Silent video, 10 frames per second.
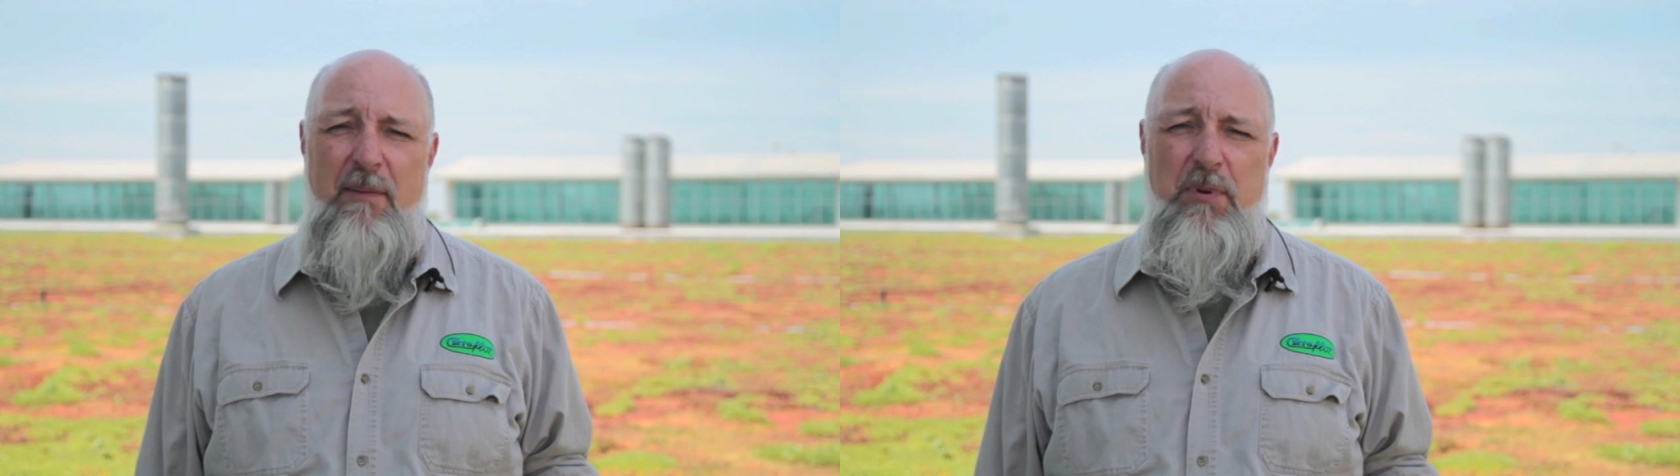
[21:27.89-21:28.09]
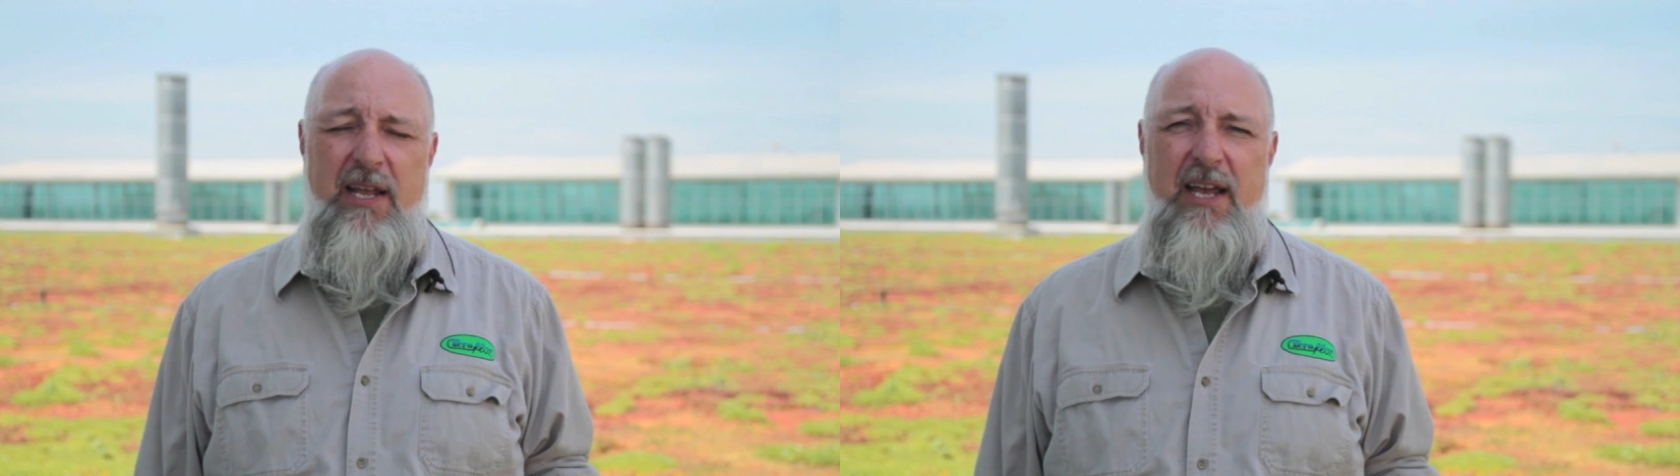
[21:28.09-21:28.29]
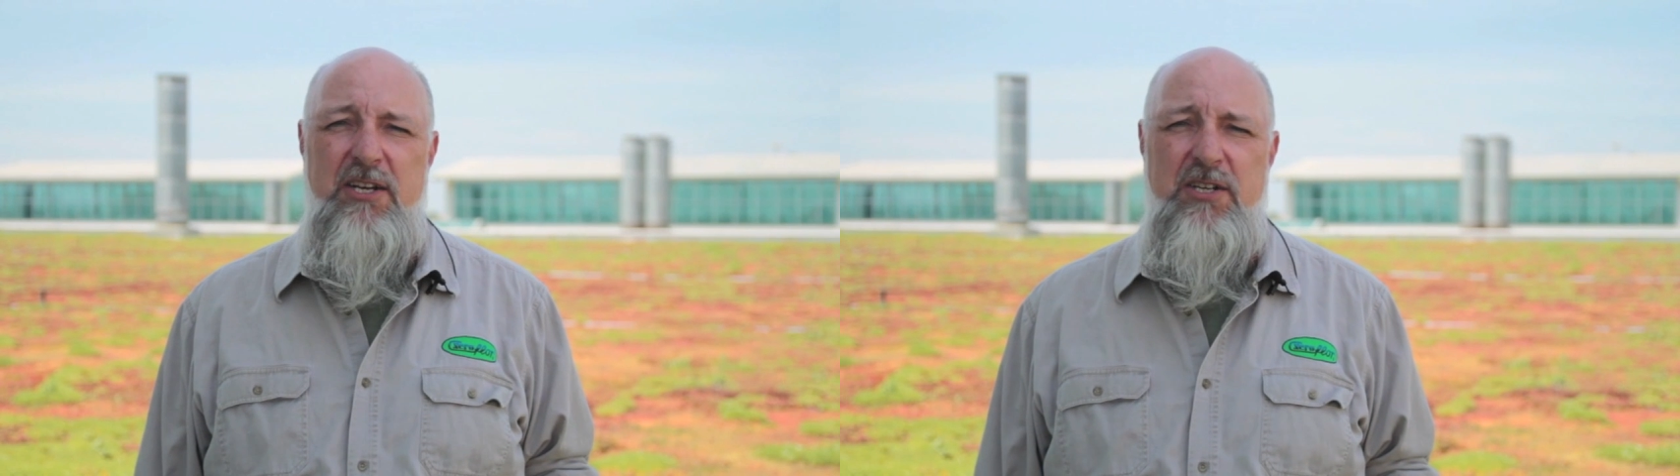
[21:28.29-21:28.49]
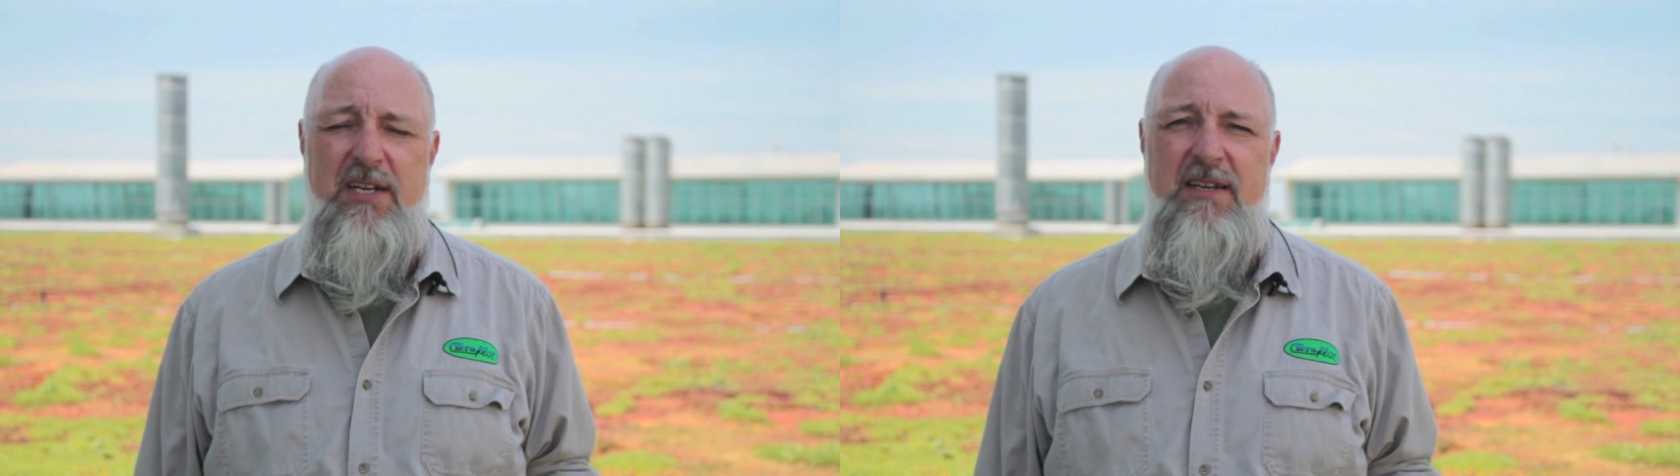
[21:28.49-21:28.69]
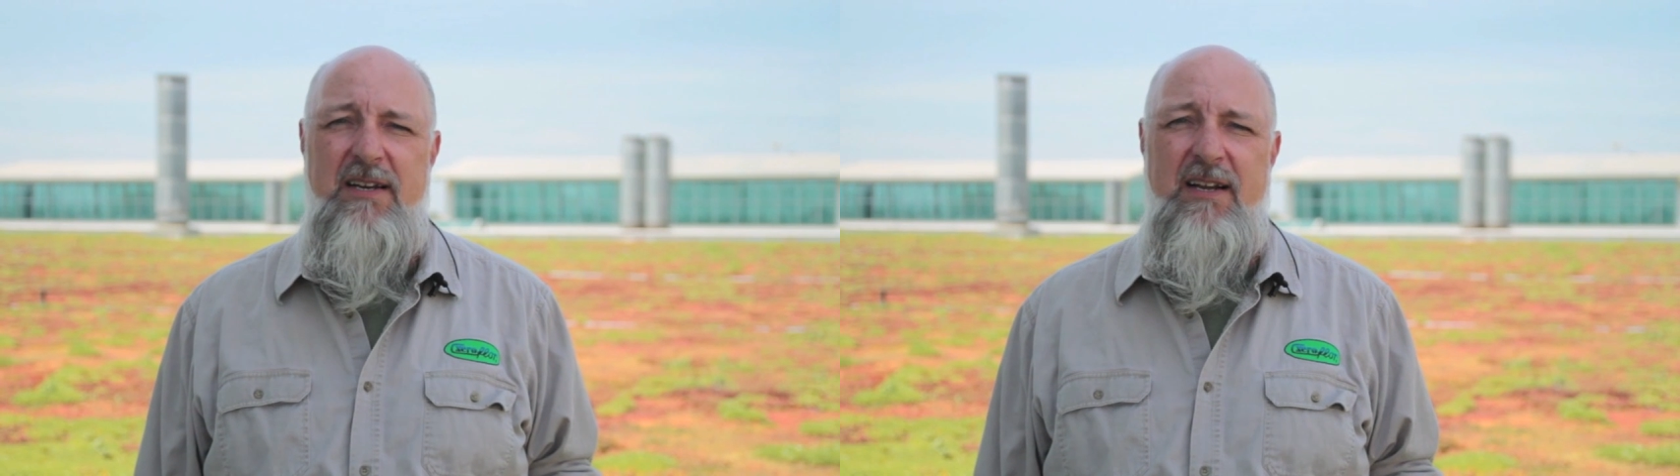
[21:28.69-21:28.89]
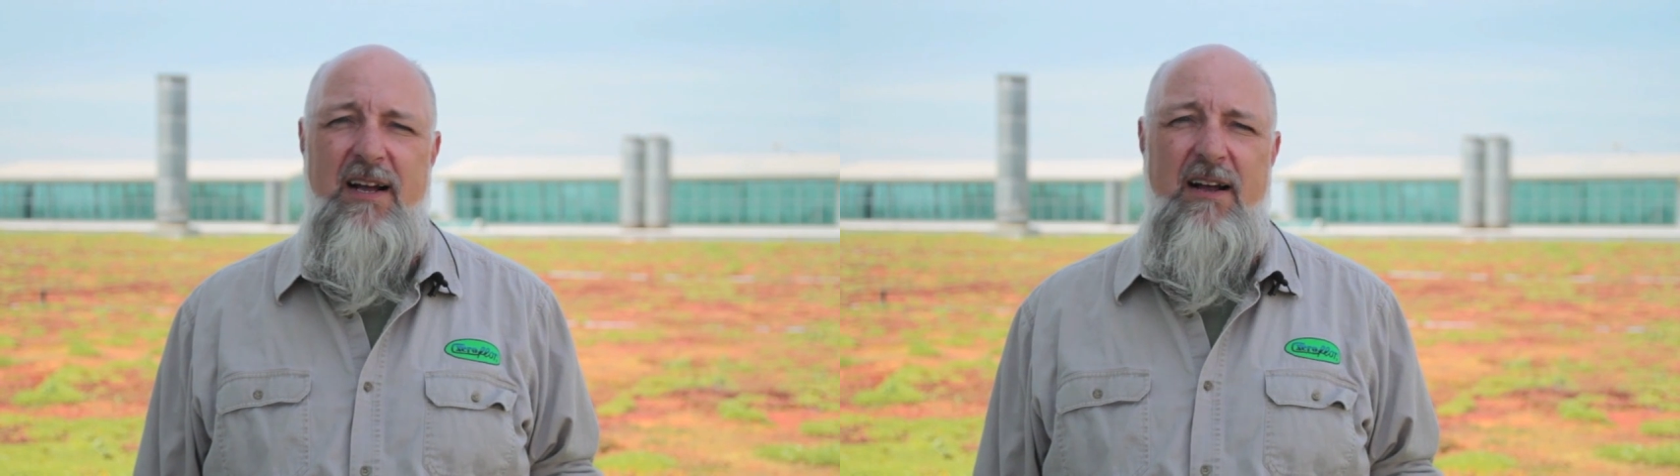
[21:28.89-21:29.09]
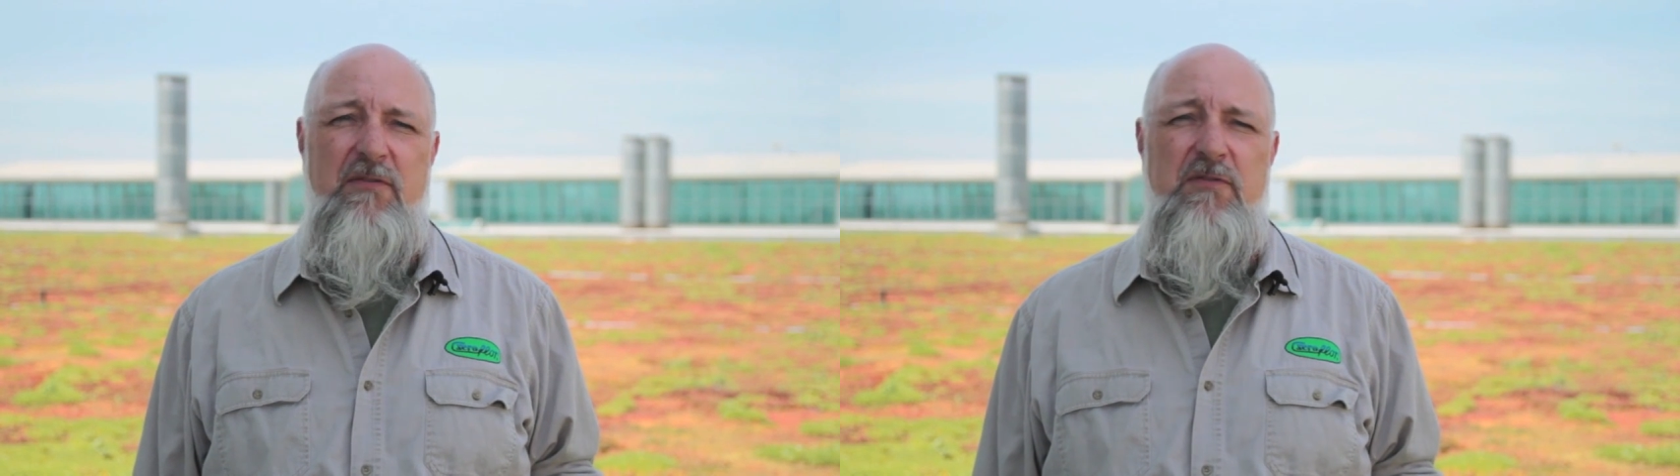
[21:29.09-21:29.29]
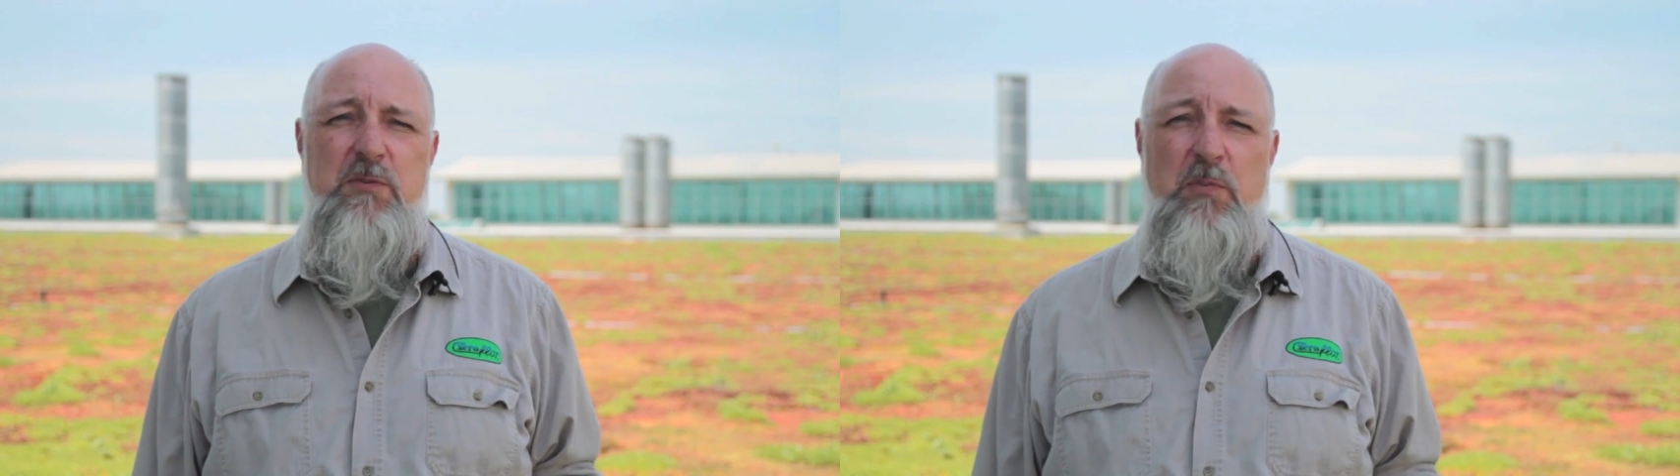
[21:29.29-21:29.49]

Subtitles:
application of